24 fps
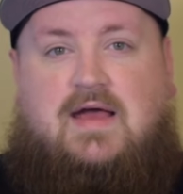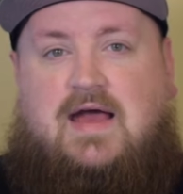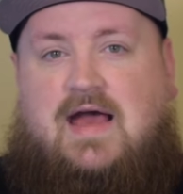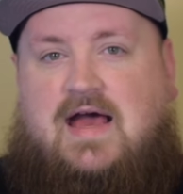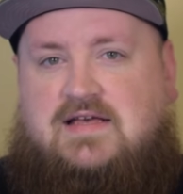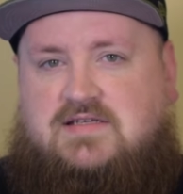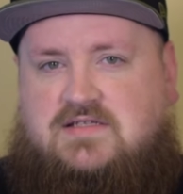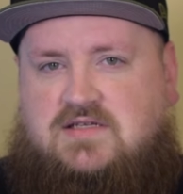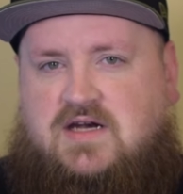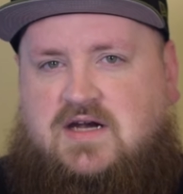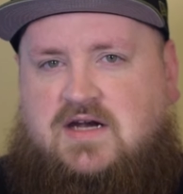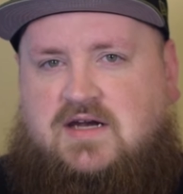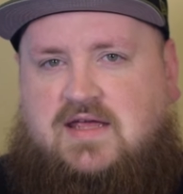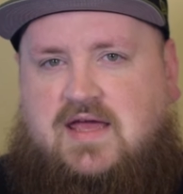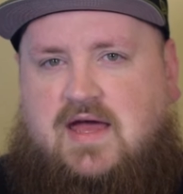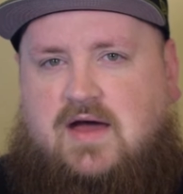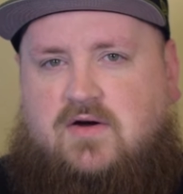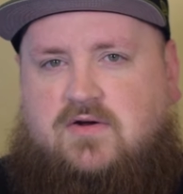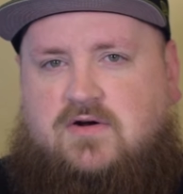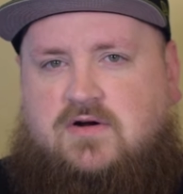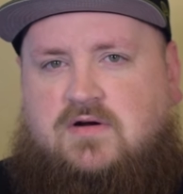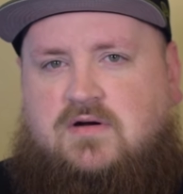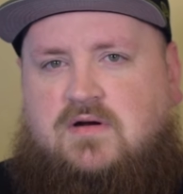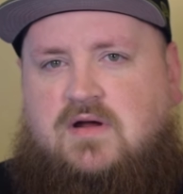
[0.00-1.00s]
As an
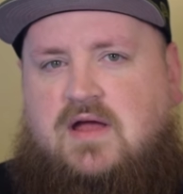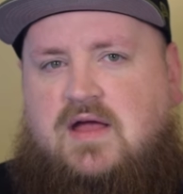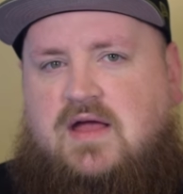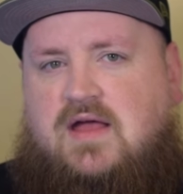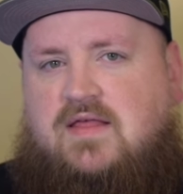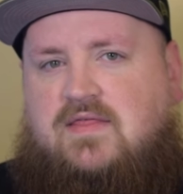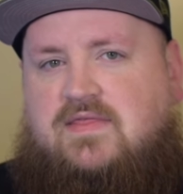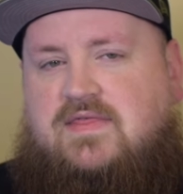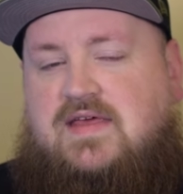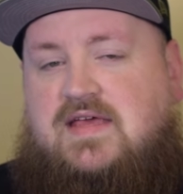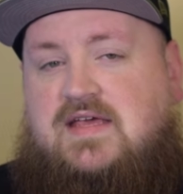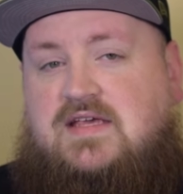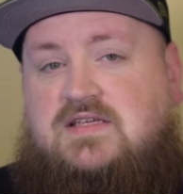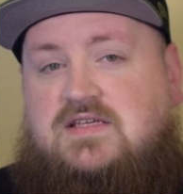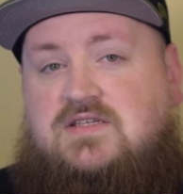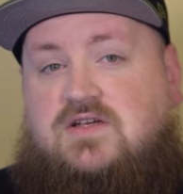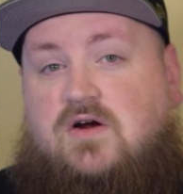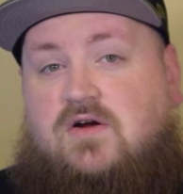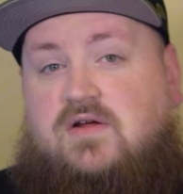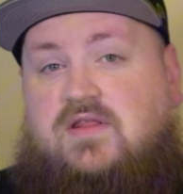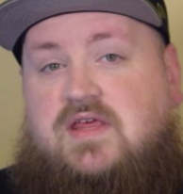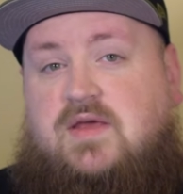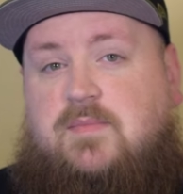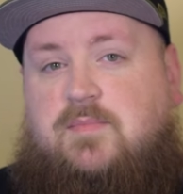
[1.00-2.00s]
encounter, these
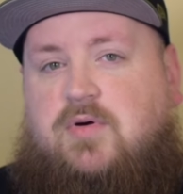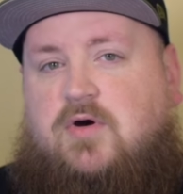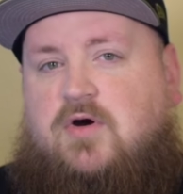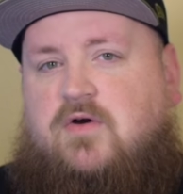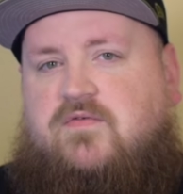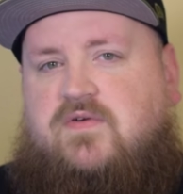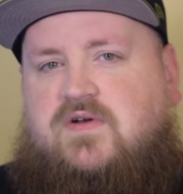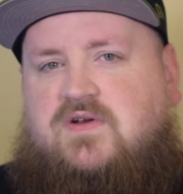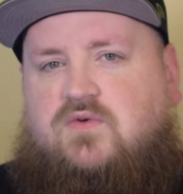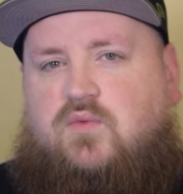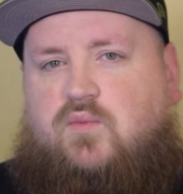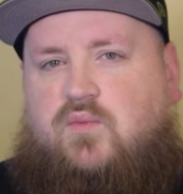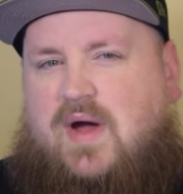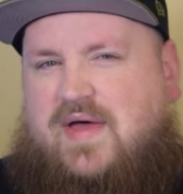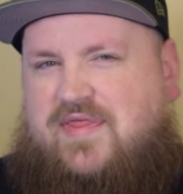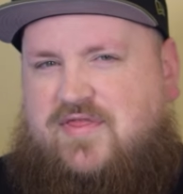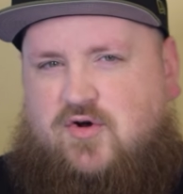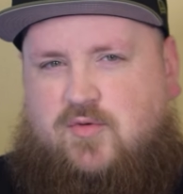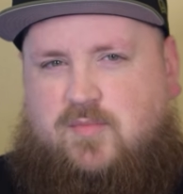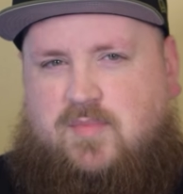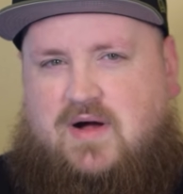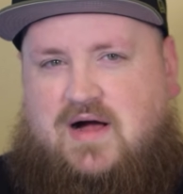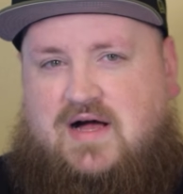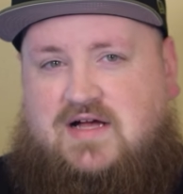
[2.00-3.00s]
are the perfect
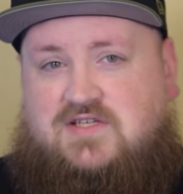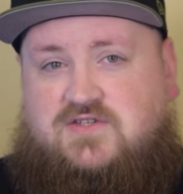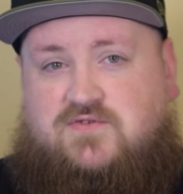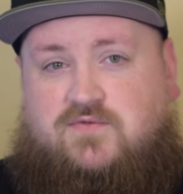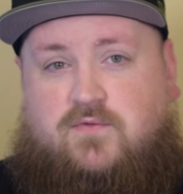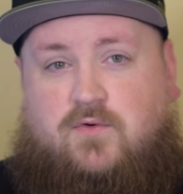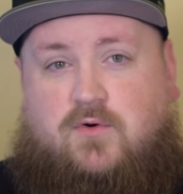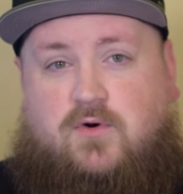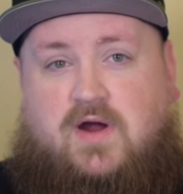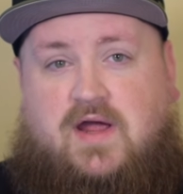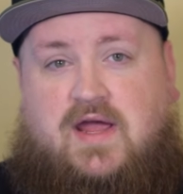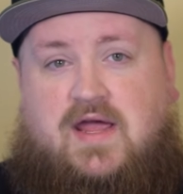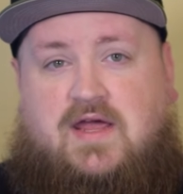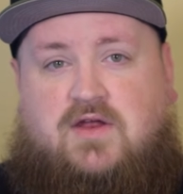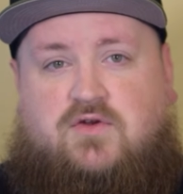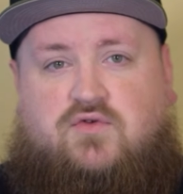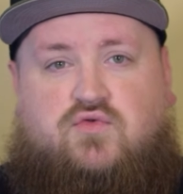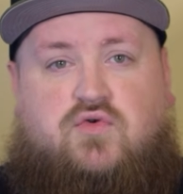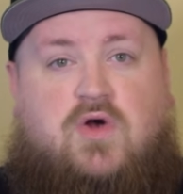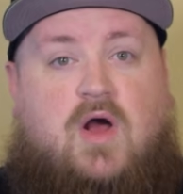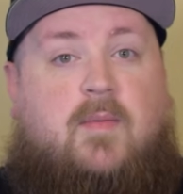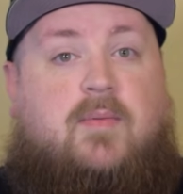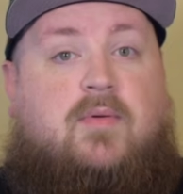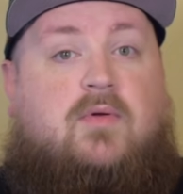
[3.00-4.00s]
weather boss for a
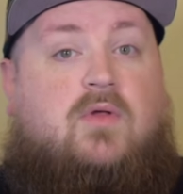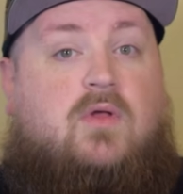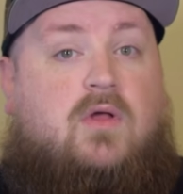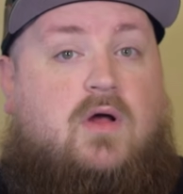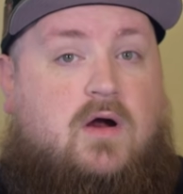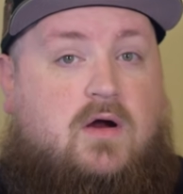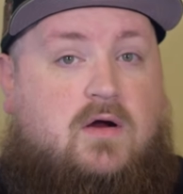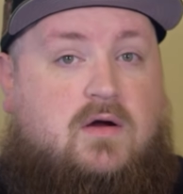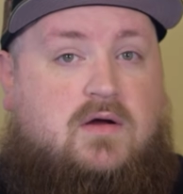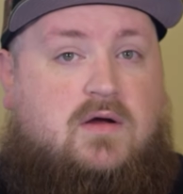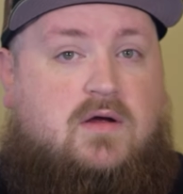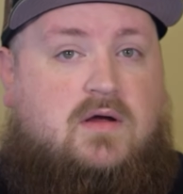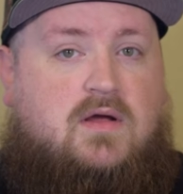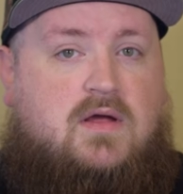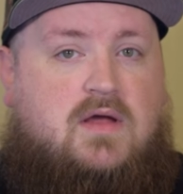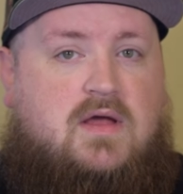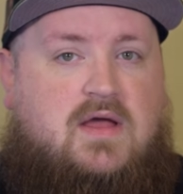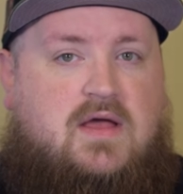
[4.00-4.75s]
tropical arc,